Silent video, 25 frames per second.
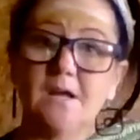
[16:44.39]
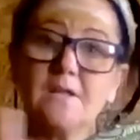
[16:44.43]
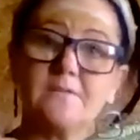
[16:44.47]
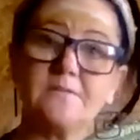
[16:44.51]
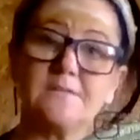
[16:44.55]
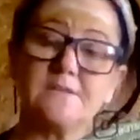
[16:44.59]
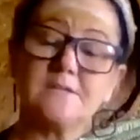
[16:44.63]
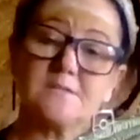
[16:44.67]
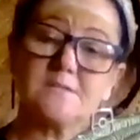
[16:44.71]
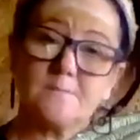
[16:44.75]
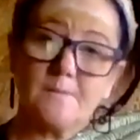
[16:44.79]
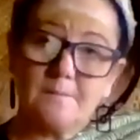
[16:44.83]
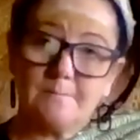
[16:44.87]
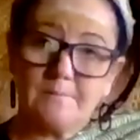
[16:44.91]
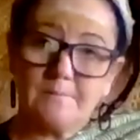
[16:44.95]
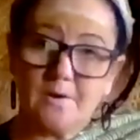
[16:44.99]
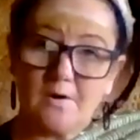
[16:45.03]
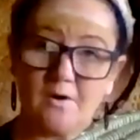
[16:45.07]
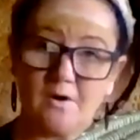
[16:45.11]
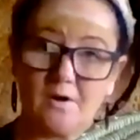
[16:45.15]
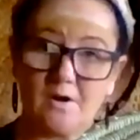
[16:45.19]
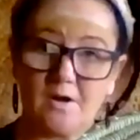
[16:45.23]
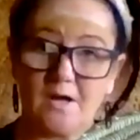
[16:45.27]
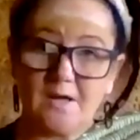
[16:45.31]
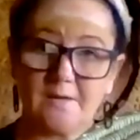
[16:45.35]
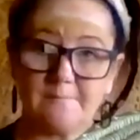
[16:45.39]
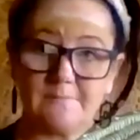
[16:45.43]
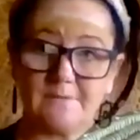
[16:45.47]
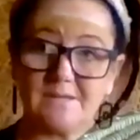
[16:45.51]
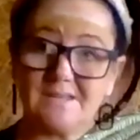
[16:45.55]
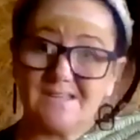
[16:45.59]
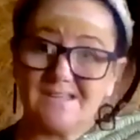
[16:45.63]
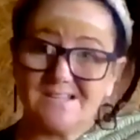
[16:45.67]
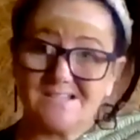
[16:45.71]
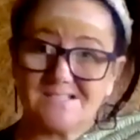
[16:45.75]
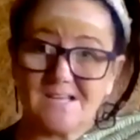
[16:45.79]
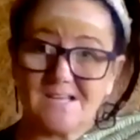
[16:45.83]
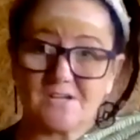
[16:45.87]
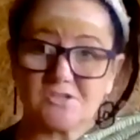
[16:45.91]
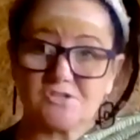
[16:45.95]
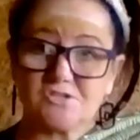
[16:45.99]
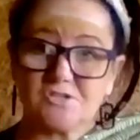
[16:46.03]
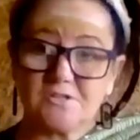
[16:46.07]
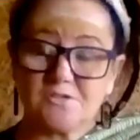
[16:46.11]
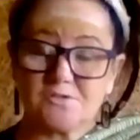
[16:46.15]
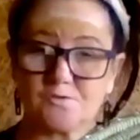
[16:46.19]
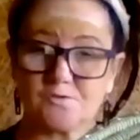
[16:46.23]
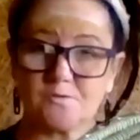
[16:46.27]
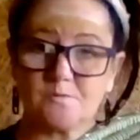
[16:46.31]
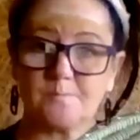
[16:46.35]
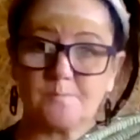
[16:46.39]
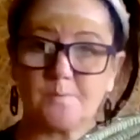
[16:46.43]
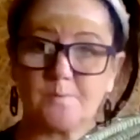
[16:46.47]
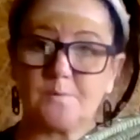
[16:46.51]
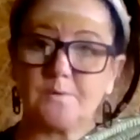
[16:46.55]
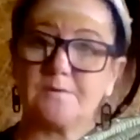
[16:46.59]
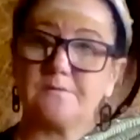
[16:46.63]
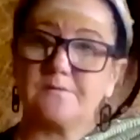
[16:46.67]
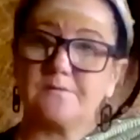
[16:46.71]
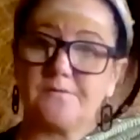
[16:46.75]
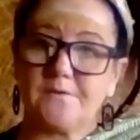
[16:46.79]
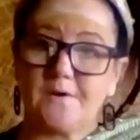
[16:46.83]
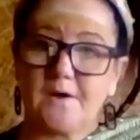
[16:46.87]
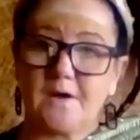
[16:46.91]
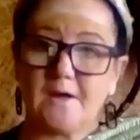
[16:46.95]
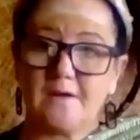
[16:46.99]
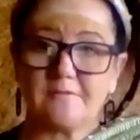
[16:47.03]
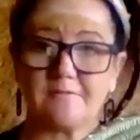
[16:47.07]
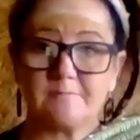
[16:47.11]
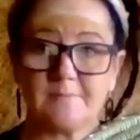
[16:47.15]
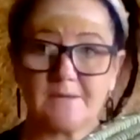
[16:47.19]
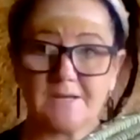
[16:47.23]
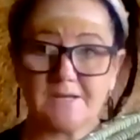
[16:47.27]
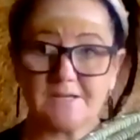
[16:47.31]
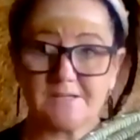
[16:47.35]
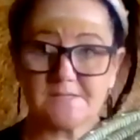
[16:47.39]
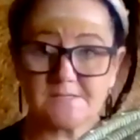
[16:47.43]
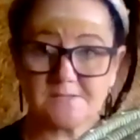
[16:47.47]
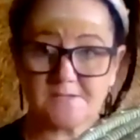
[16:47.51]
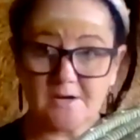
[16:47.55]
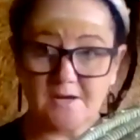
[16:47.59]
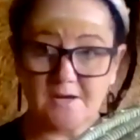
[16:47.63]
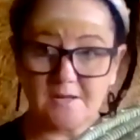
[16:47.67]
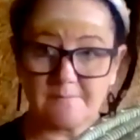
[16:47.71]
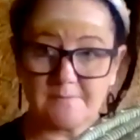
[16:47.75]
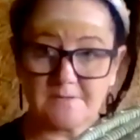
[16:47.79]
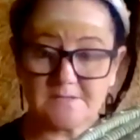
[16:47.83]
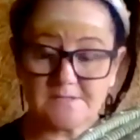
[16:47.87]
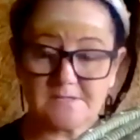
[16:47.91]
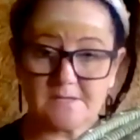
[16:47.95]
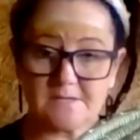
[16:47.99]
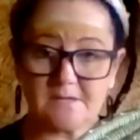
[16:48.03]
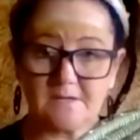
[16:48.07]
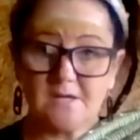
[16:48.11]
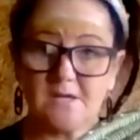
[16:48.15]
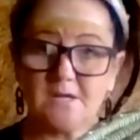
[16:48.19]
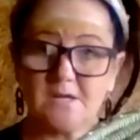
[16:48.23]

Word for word: This one behind me is actually 2.5 meters diameter.